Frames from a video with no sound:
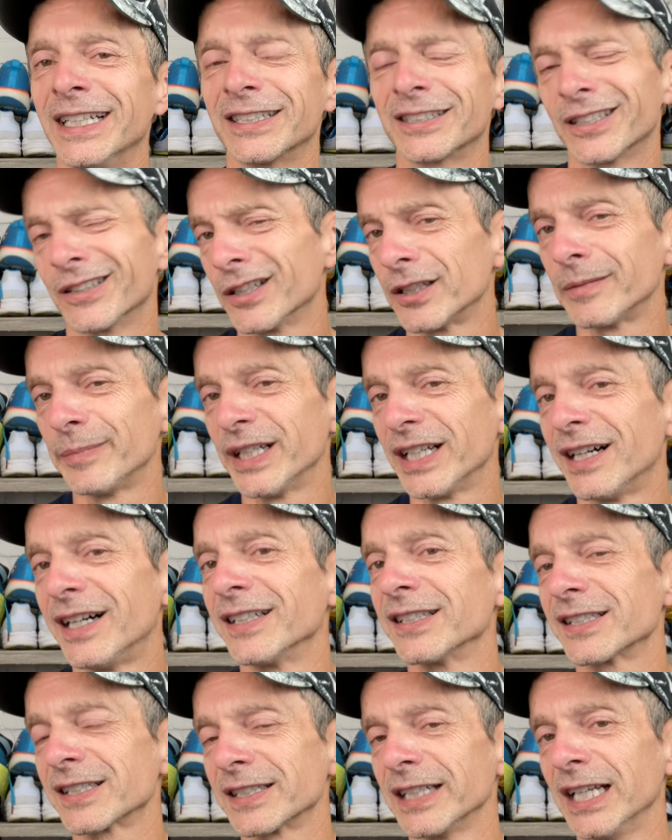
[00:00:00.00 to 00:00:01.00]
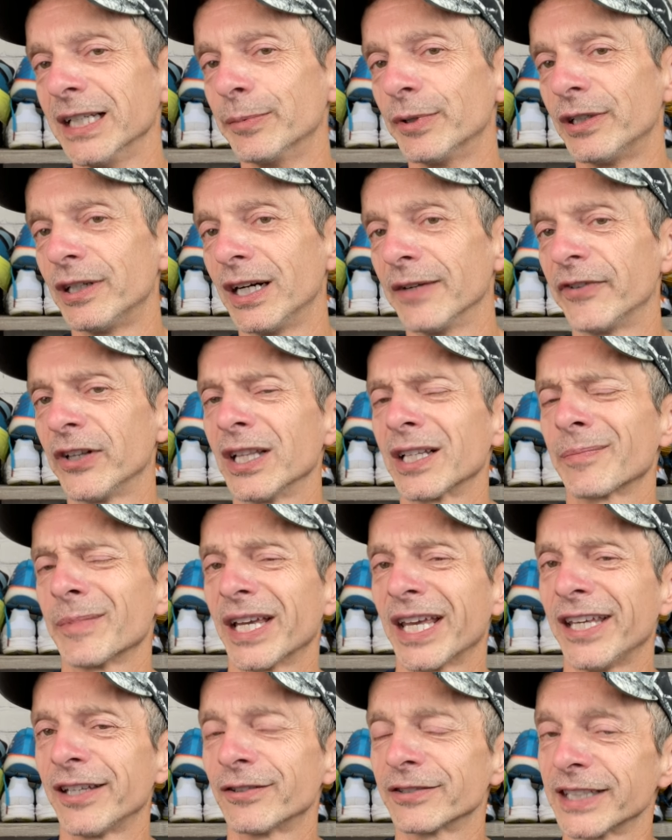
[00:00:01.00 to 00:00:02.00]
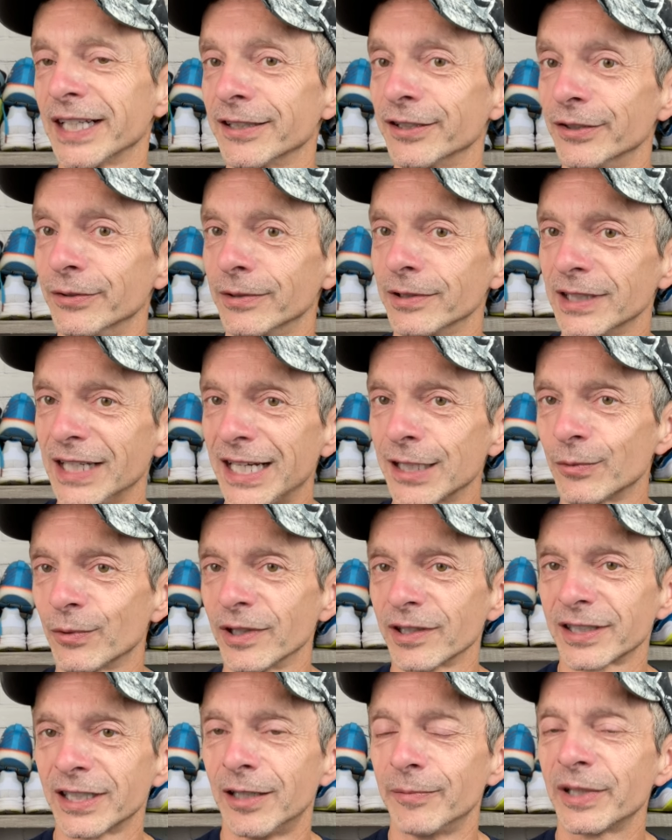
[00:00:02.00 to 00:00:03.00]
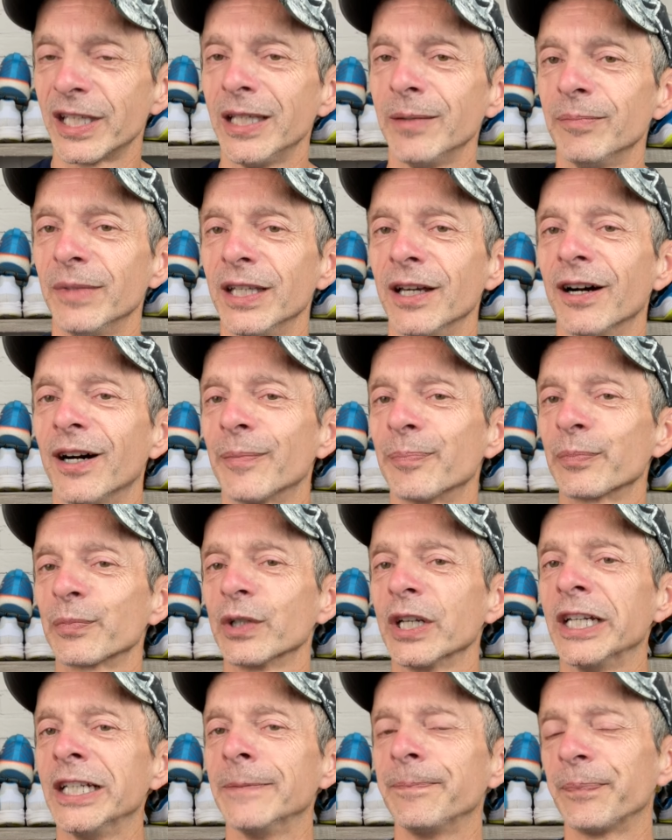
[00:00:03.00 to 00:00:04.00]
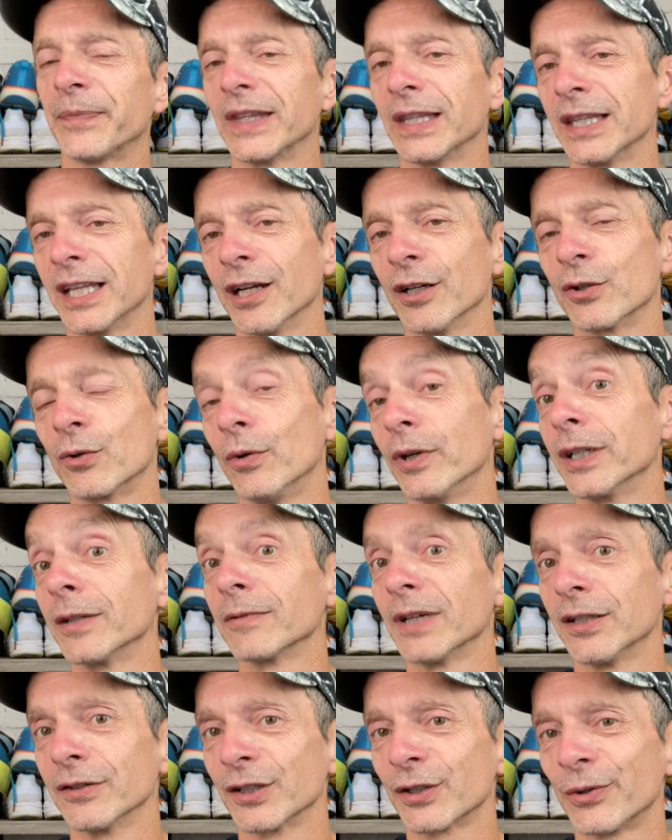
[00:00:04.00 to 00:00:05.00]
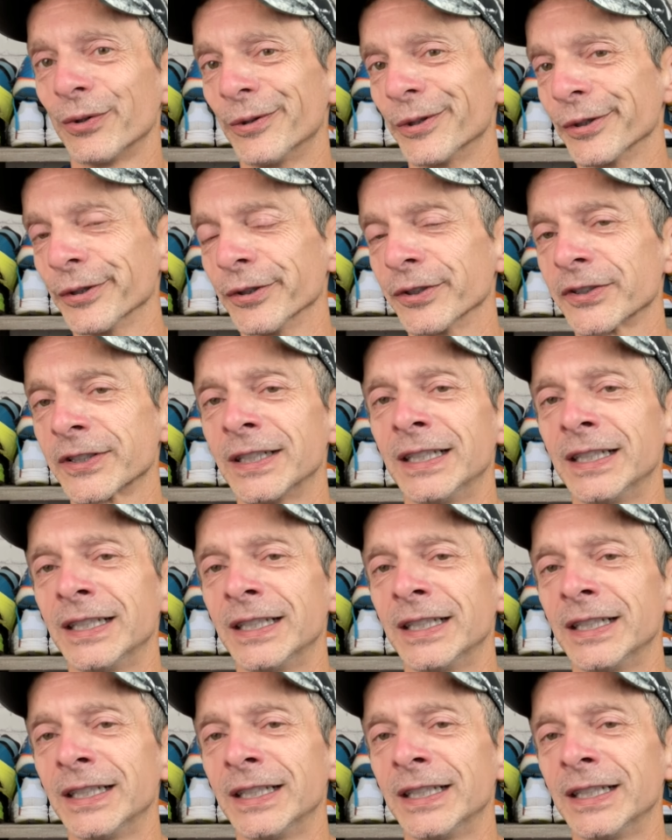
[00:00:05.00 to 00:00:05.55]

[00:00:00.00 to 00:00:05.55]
It's a little bit unstable. I felt like my ankles had to do a lot of work to help keep me upright. They're going around the corners.